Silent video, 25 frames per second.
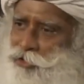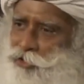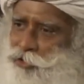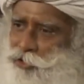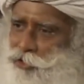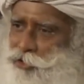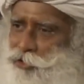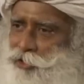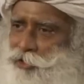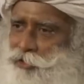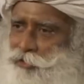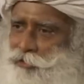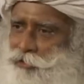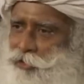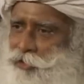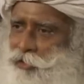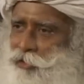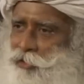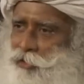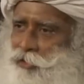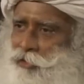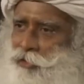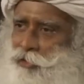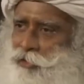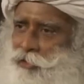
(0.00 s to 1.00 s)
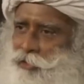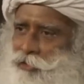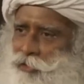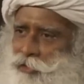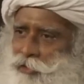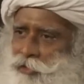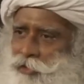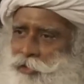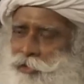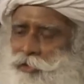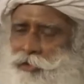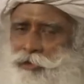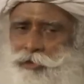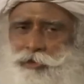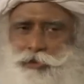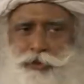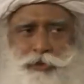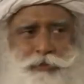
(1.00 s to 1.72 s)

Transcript: isn't it? You